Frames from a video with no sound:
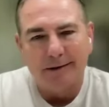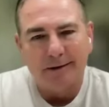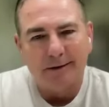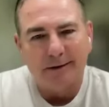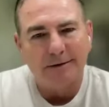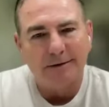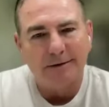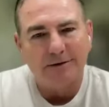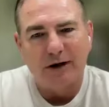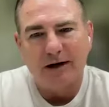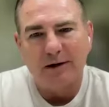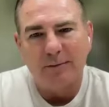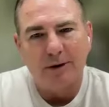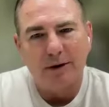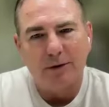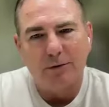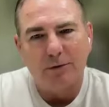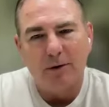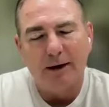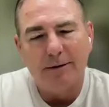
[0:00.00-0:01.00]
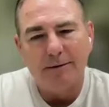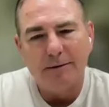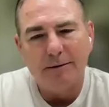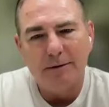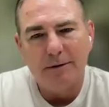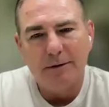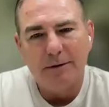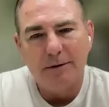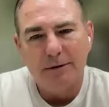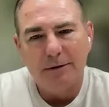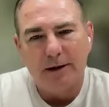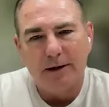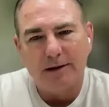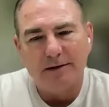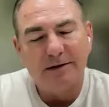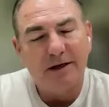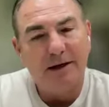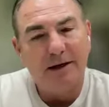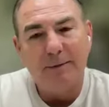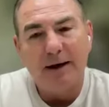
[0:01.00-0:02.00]
and uh, try to be great
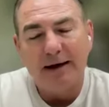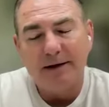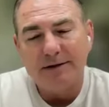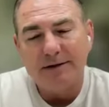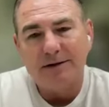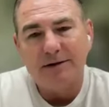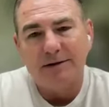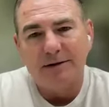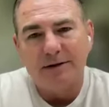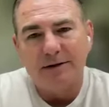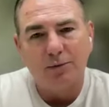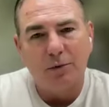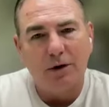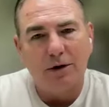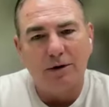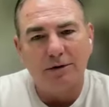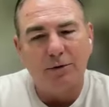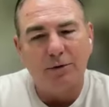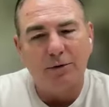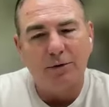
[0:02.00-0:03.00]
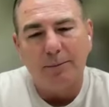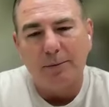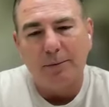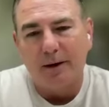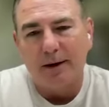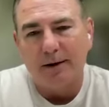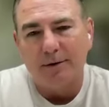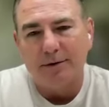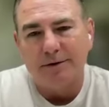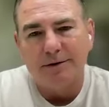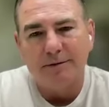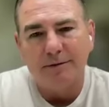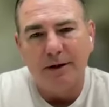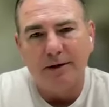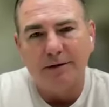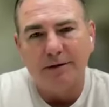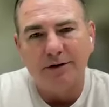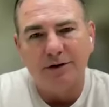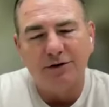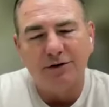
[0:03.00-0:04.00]
uh, teammates as well as great
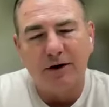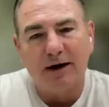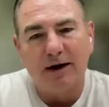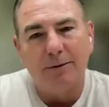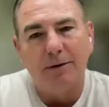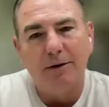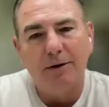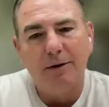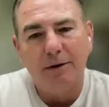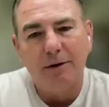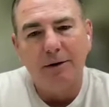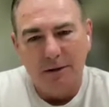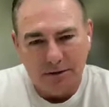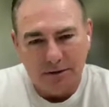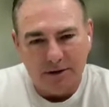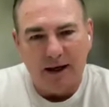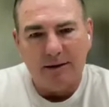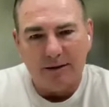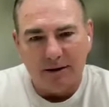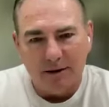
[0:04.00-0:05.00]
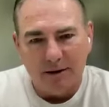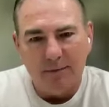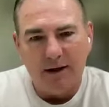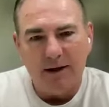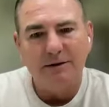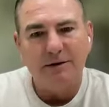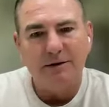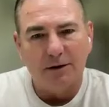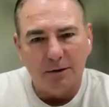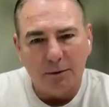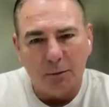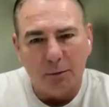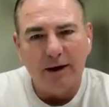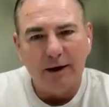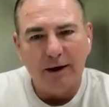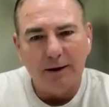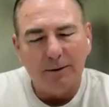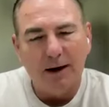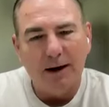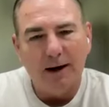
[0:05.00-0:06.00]
players, and just try to take the me to
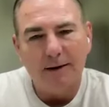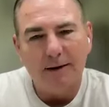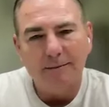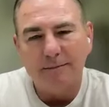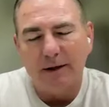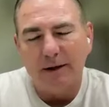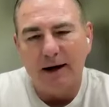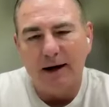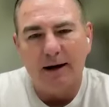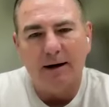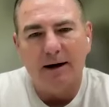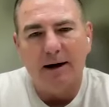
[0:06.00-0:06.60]
the we, right?